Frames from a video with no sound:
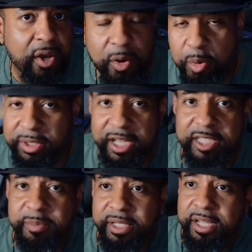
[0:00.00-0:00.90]
whose
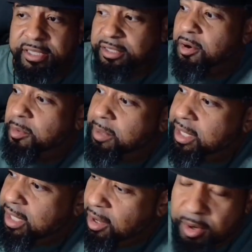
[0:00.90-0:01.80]
husband stole
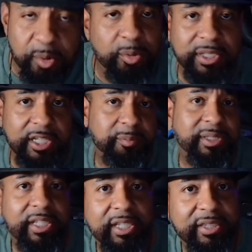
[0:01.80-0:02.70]
money, whose husband
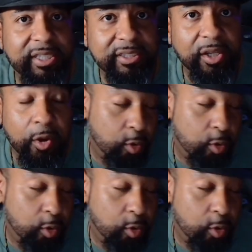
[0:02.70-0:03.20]
did this,